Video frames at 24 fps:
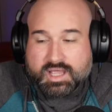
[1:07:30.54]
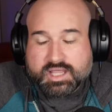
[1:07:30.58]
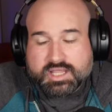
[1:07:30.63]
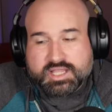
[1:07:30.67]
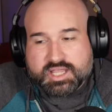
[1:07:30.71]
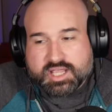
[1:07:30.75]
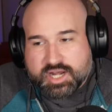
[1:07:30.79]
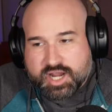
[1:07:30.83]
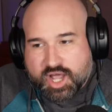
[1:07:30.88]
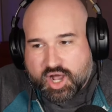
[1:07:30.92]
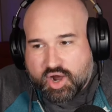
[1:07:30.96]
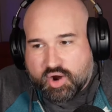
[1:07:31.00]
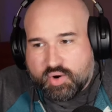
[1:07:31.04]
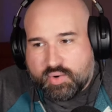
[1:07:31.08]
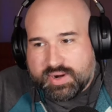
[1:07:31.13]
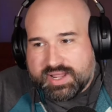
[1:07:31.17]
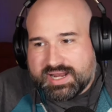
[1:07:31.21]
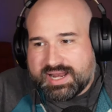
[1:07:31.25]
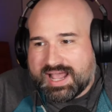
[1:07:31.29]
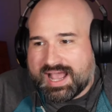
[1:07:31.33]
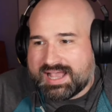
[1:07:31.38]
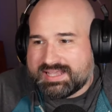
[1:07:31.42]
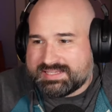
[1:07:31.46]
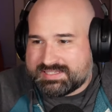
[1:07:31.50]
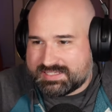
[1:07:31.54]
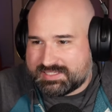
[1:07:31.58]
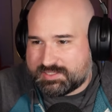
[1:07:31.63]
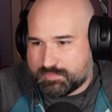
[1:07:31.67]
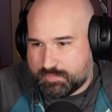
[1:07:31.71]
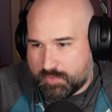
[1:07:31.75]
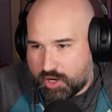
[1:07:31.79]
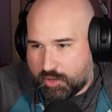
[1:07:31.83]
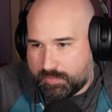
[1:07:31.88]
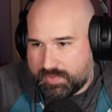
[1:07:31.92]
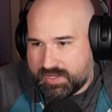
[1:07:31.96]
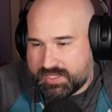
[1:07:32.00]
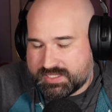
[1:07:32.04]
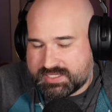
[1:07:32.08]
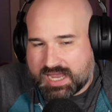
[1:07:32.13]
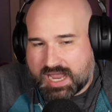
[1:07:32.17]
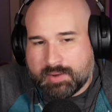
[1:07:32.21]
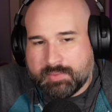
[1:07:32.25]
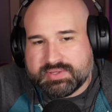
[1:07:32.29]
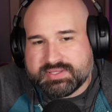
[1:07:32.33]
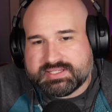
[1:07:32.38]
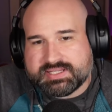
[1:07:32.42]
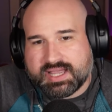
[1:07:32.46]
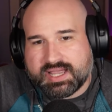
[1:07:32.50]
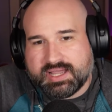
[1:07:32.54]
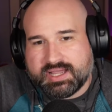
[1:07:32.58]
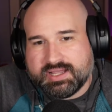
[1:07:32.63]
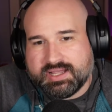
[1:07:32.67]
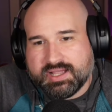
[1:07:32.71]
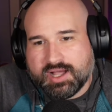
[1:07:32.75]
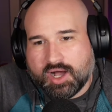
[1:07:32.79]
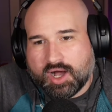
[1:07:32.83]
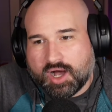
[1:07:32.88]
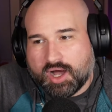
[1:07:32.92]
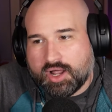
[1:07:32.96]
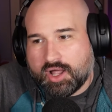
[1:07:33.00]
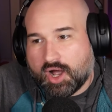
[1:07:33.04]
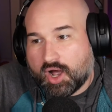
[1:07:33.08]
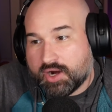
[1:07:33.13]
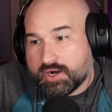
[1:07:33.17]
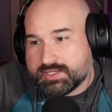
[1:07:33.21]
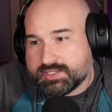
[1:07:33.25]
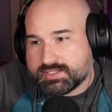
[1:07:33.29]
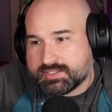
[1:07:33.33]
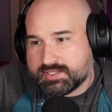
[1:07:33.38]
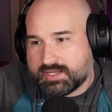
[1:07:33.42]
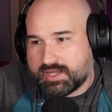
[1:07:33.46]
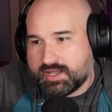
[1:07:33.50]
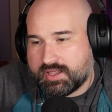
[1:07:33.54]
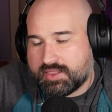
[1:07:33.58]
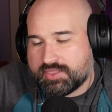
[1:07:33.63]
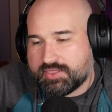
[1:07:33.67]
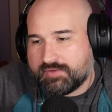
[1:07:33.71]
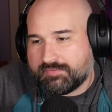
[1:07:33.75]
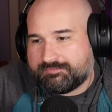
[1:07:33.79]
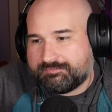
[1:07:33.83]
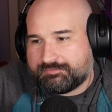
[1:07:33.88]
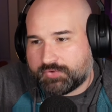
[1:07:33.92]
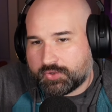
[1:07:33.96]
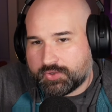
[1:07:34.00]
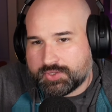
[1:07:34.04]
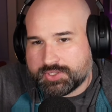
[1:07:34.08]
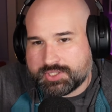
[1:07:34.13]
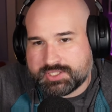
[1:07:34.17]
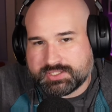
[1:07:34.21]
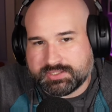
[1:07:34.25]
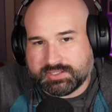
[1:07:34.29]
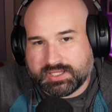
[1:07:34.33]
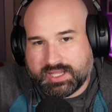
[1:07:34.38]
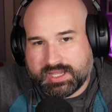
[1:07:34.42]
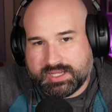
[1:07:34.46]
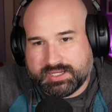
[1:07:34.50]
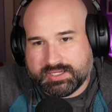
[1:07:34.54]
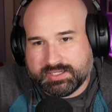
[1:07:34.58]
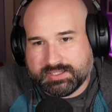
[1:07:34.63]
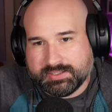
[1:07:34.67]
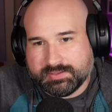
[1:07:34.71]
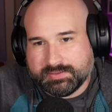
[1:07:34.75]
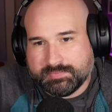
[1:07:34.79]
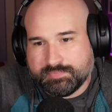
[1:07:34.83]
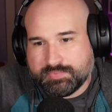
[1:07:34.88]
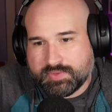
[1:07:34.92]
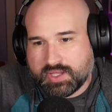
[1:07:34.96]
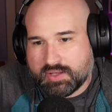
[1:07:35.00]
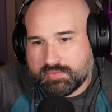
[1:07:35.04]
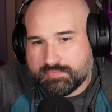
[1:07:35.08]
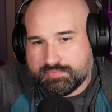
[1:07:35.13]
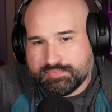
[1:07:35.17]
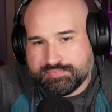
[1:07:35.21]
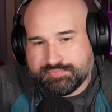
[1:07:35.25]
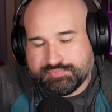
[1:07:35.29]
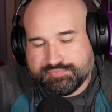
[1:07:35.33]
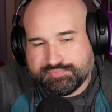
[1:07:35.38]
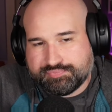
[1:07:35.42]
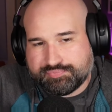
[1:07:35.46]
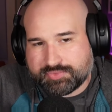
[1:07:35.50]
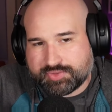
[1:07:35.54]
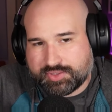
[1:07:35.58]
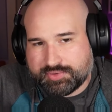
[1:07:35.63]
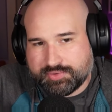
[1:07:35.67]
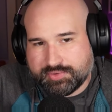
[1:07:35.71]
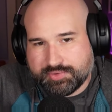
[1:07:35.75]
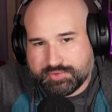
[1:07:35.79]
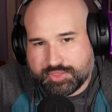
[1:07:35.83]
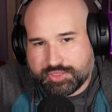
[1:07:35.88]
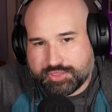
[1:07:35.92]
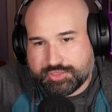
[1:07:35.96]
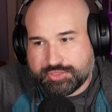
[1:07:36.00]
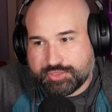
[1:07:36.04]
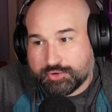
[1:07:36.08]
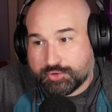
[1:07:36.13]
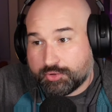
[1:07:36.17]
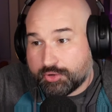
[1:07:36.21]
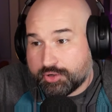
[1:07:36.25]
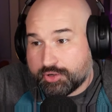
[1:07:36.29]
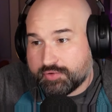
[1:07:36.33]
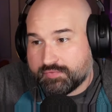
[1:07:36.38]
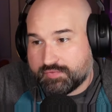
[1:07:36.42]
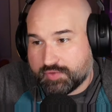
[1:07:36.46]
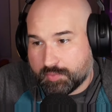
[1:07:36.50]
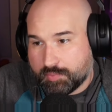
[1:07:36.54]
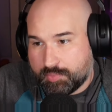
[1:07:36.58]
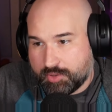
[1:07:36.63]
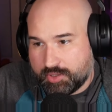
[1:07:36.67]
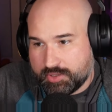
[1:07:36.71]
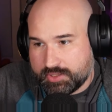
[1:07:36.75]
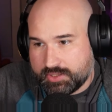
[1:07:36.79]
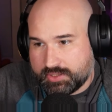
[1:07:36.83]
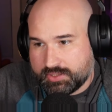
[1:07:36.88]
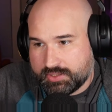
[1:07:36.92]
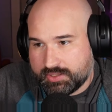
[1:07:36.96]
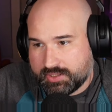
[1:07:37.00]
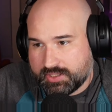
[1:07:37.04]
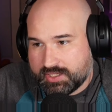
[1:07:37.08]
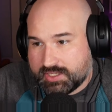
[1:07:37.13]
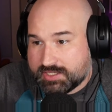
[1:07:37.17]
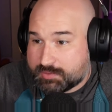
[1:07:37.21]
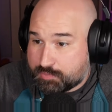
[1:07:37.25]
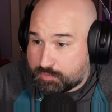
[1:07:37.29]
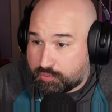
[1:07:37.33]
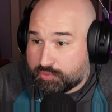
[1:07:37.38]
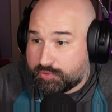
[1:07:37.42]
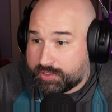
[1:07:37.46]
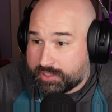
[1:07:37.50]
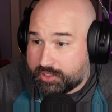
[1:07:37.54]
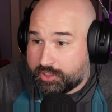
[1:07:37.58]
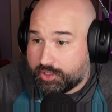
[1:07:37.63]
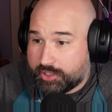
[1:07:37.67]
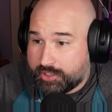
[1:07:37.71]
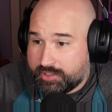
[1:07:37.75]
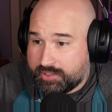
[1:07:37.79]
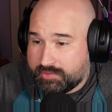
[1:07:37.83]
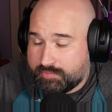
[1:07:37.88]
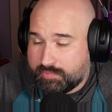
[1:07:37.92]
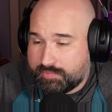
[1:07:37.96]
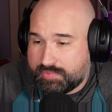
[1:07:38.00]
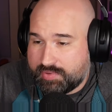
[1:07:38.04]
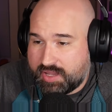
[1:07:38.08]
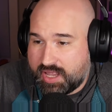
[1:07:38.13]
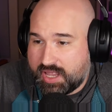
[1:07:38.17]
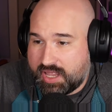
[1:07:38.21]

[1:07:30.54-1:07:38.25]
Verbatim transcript: you know, it has its moments. I would say honestly, the first like third of the book is pretty good, eh,